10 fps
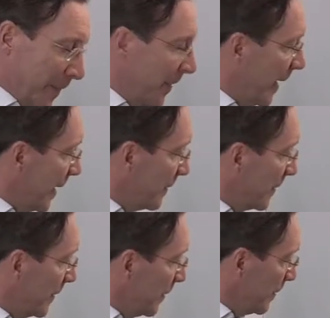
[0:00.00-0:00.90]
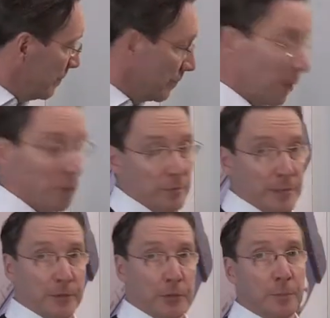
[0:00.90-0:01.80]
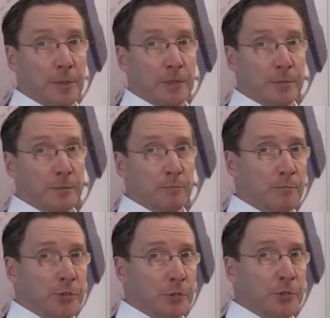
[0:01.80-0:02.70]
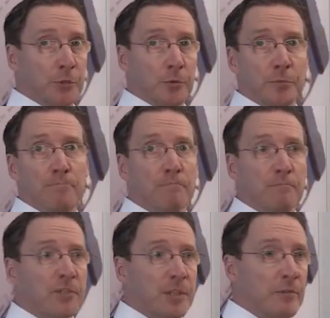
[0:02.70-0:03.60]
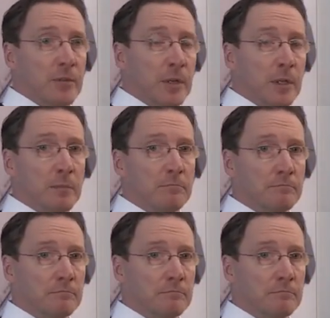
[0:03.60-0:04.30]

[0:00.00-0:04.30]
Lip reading: then that could be due to several